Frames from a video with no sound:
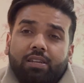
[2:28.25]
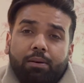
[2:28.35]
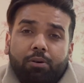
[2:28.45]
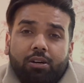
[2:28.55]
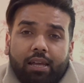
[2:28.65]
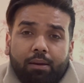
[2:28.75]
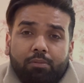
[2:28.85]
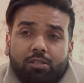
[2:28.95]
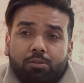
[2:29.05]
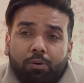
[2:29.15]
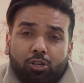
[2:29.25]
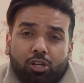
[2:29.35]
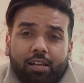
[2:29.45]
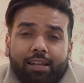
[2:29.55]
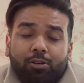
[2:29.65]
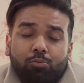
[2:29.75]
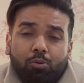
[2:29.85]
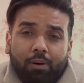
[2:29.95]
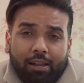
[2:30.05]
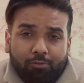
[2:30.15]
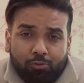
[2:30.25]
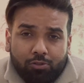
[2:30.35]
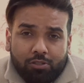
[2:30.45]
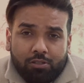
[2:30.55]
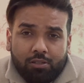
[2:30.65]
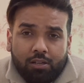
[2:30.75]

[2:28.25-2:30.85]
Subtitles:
cybercrime, especially linked to mobile phones.